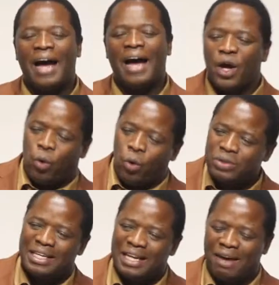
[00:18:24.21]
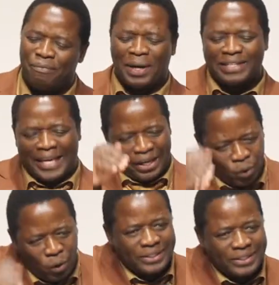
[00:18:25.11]
are good enough but
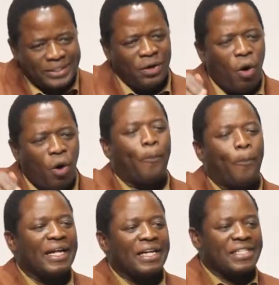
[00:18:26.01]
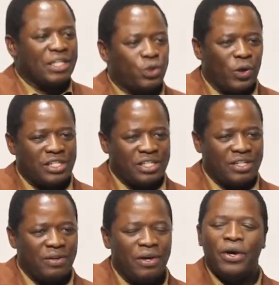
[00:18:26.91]
cannot open that situation.